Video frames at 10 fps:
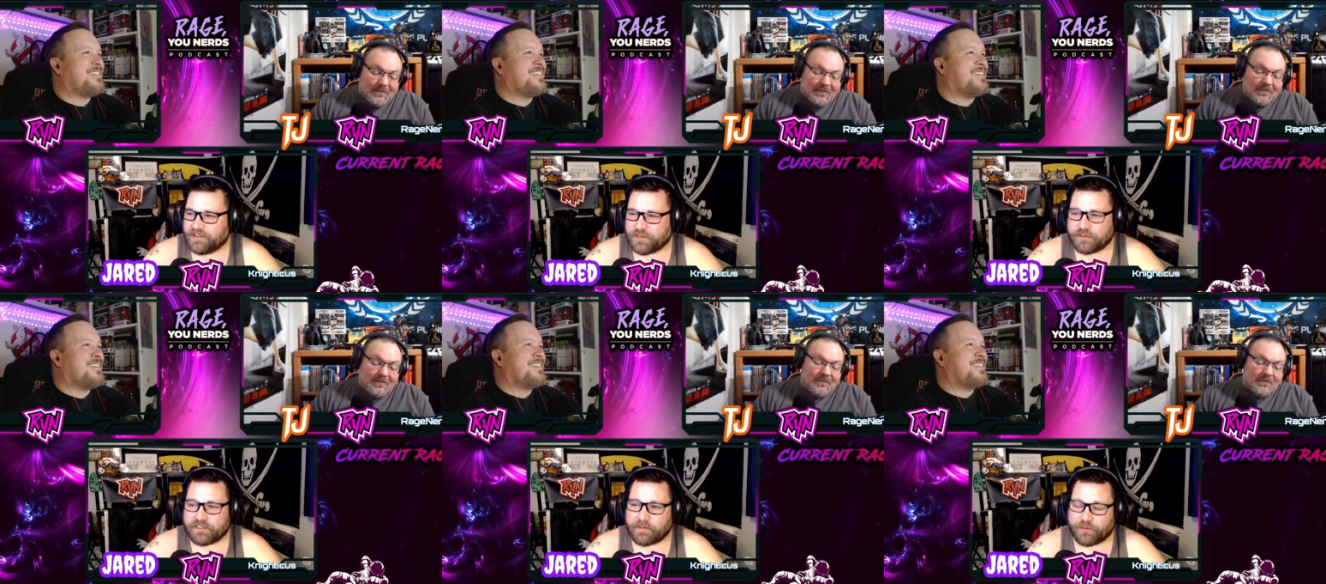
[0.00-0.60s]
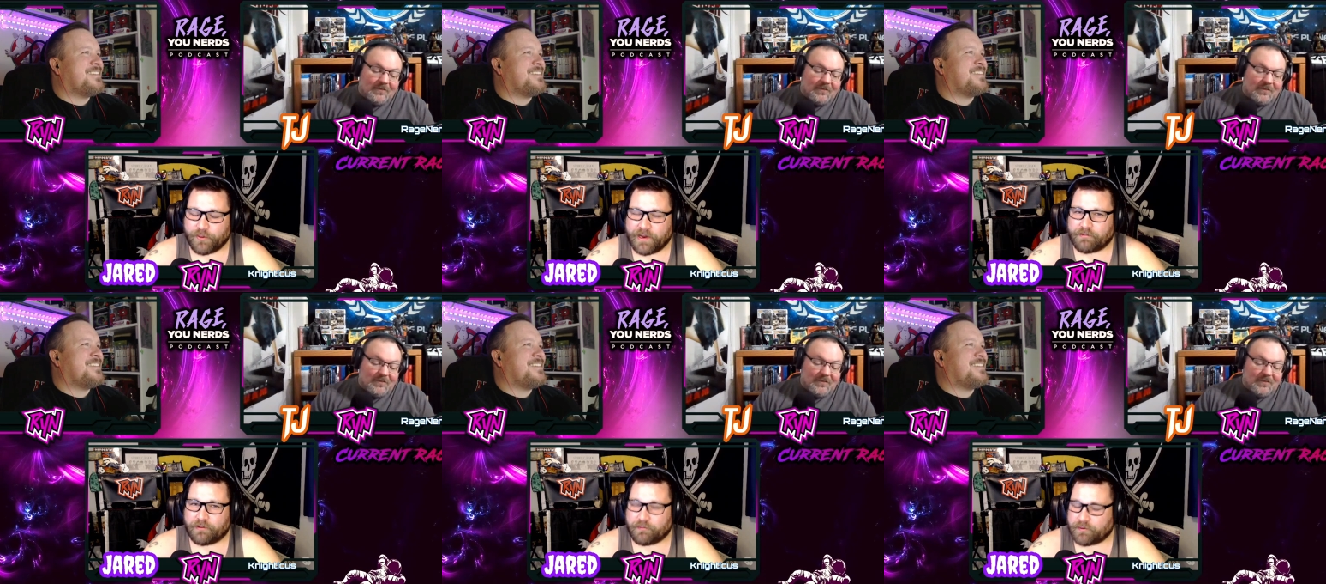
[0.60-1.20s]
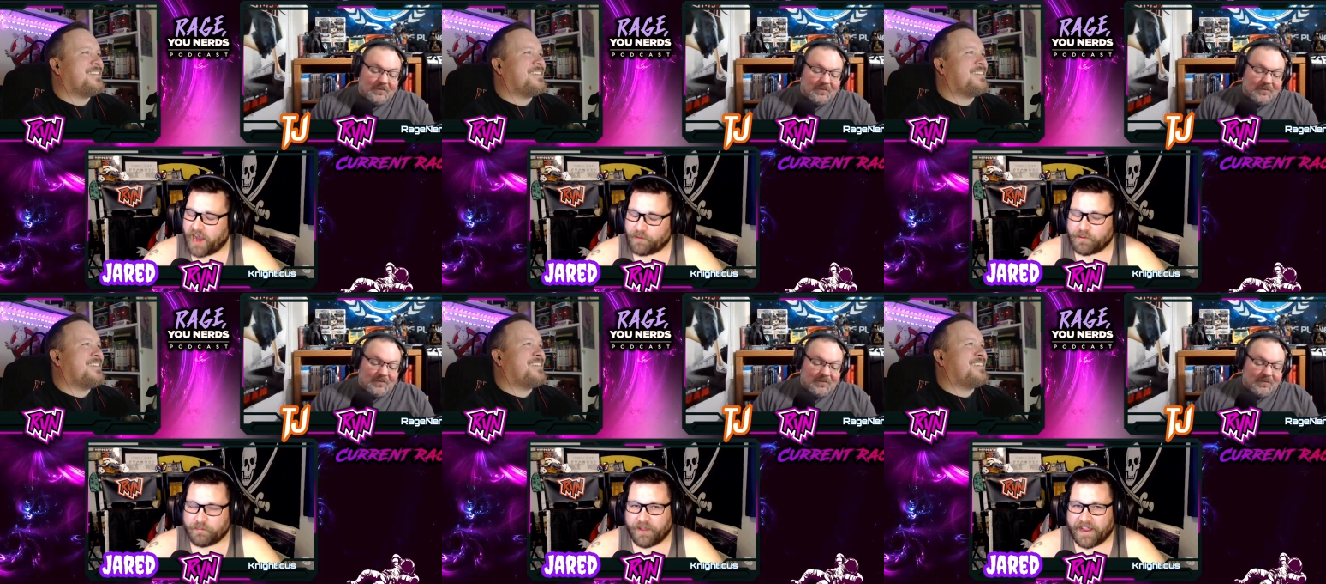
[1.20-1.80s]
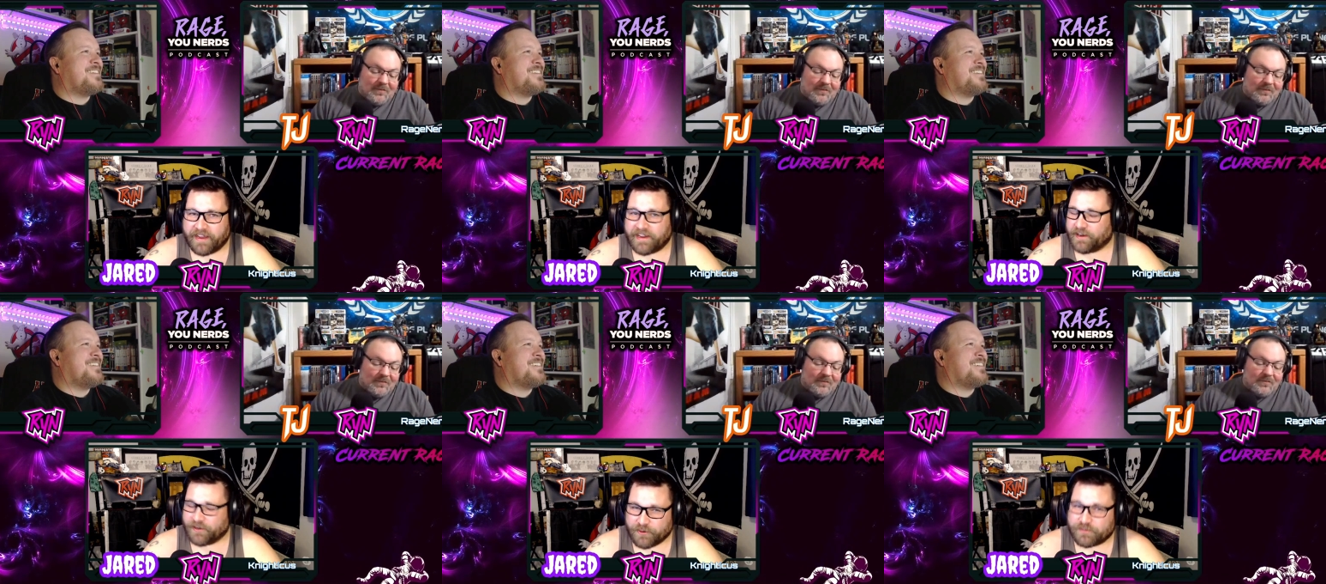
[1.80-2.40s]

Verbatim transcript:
Speaker 1: choosing between a retirement plan and a new